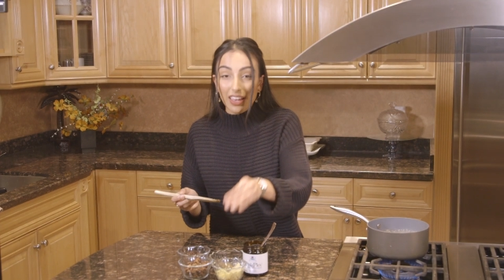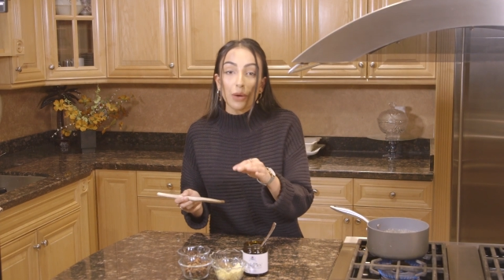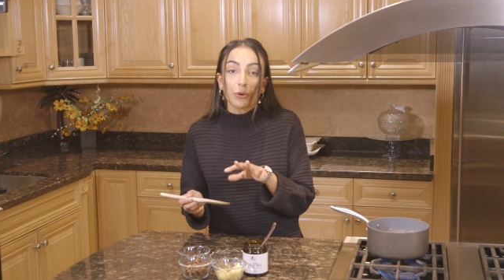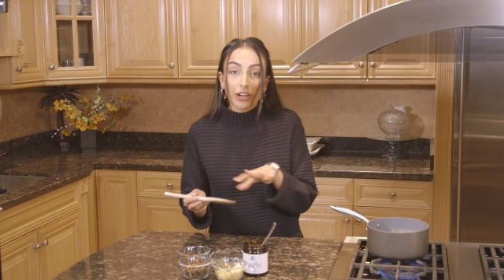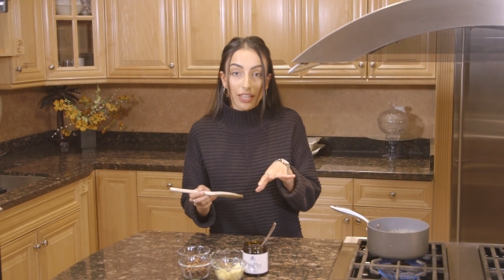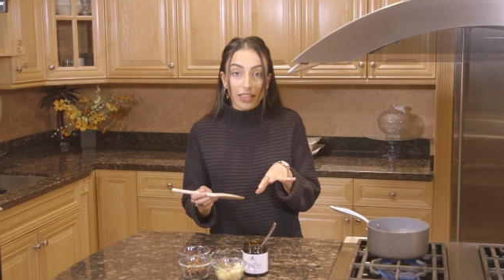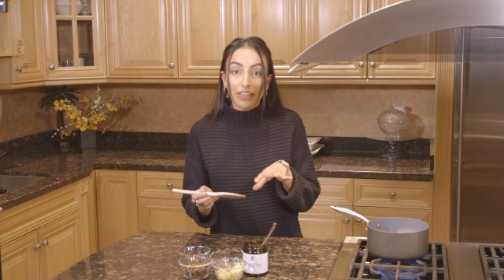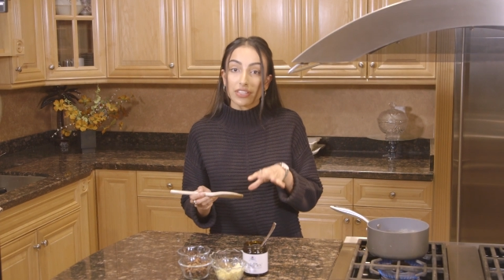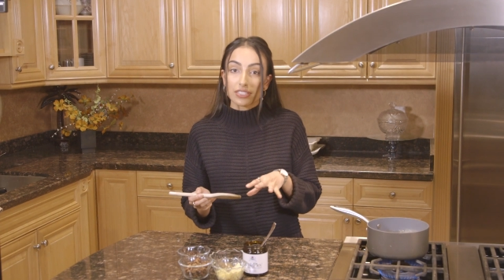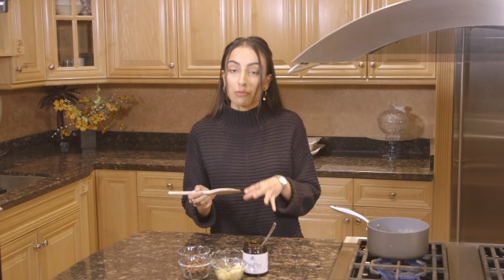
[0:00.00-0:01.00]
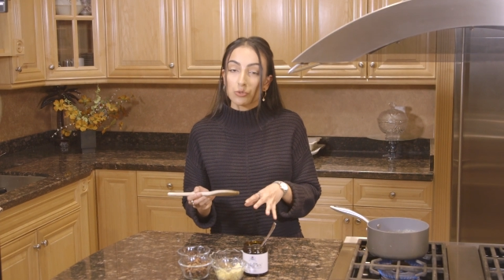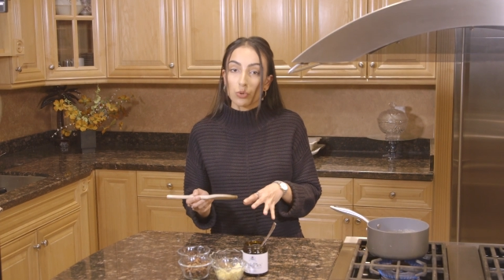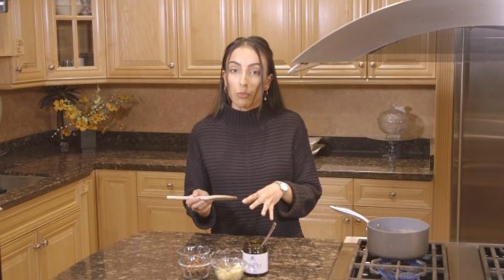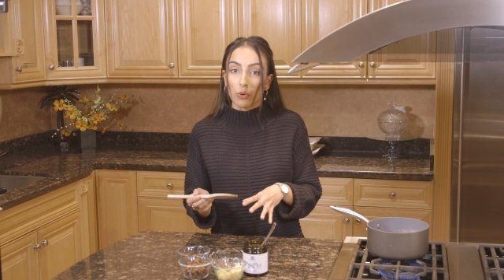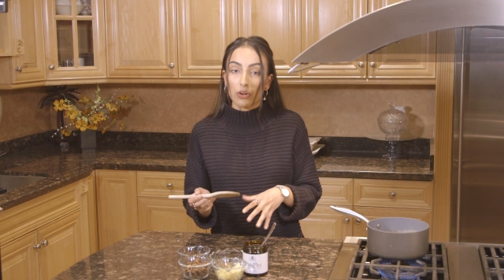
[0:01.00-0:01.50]
And we're gonna let this come to
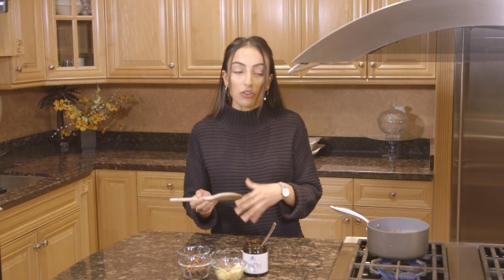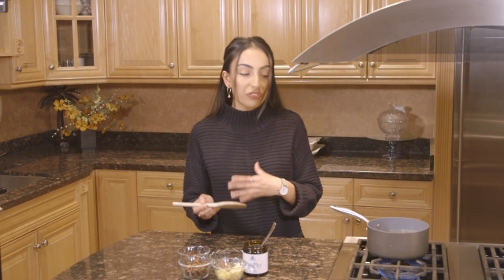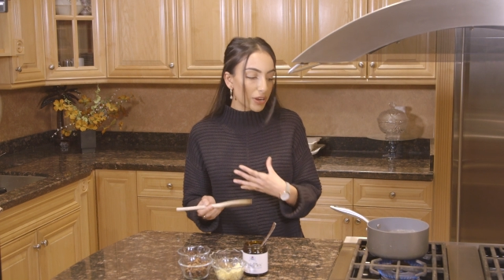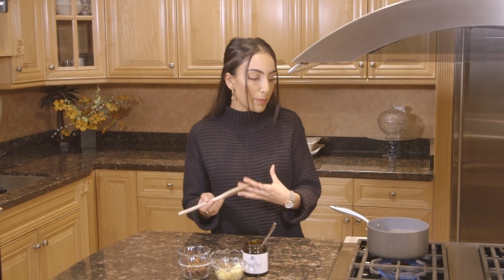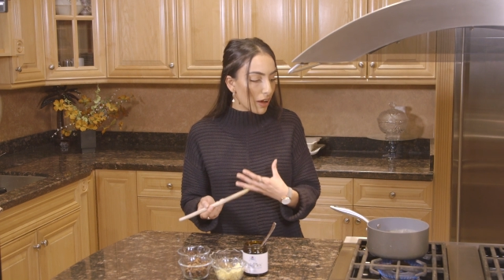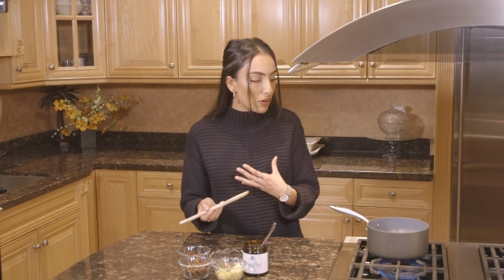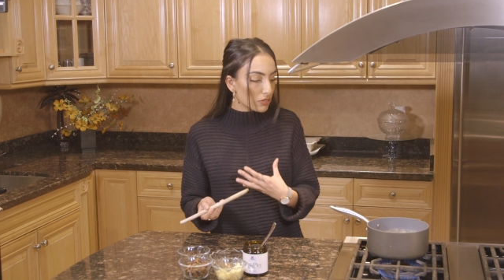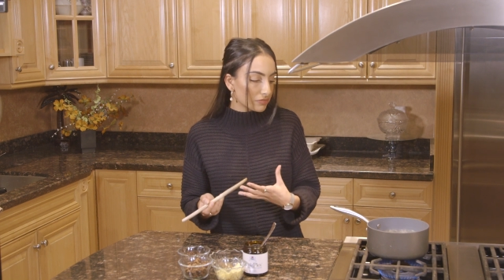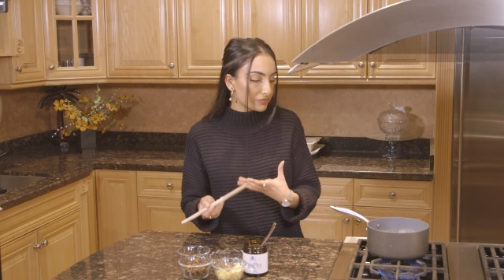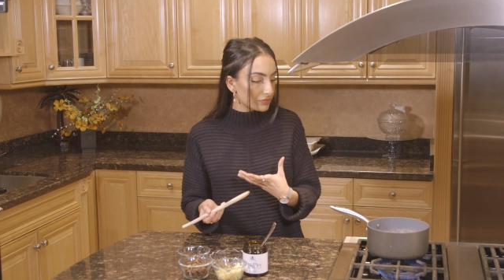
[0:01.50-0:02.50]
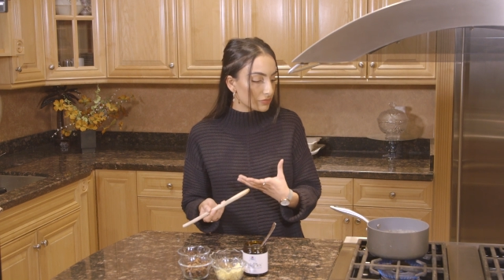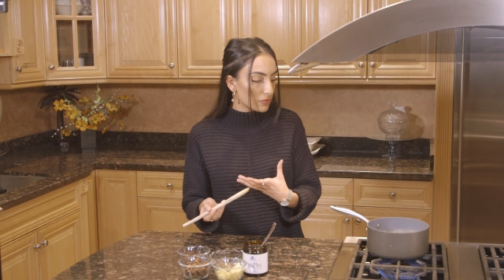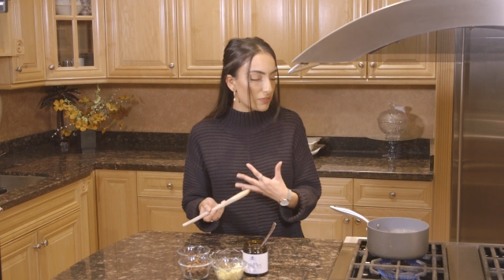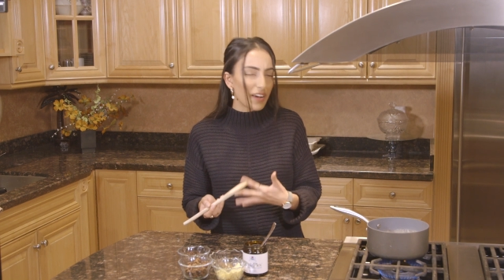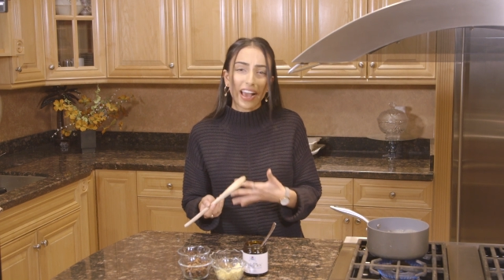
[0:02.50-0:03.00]
a boil for about
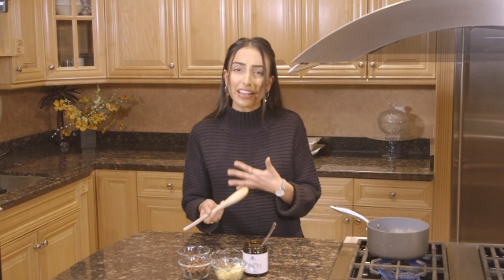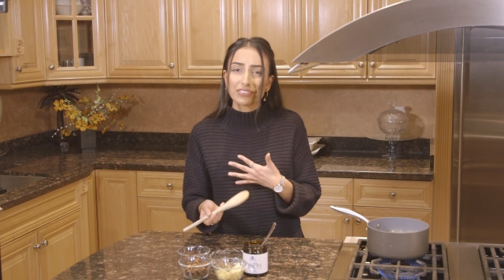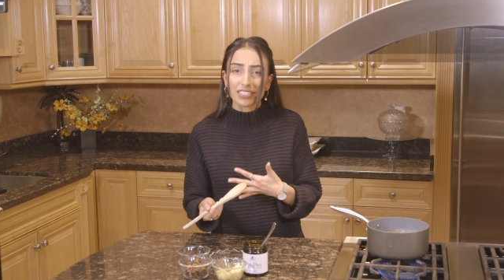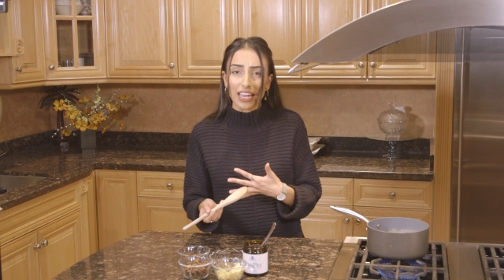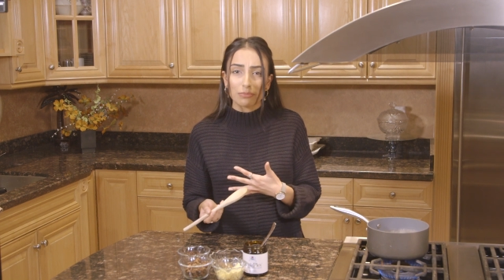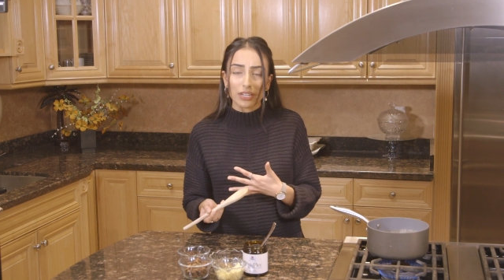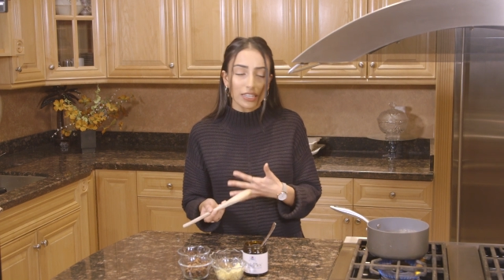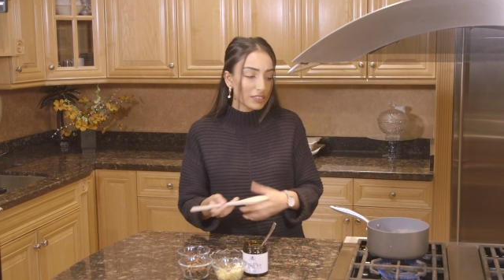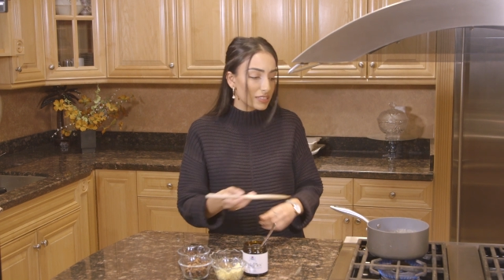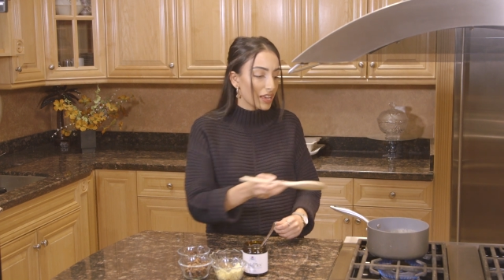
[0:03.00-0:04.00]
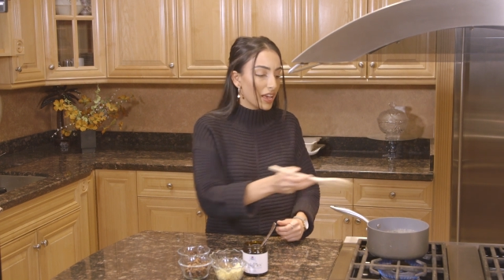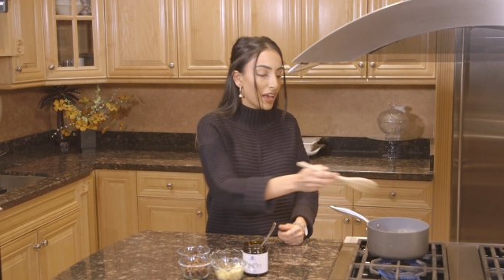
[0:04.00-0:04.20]
5 to 10 minutes.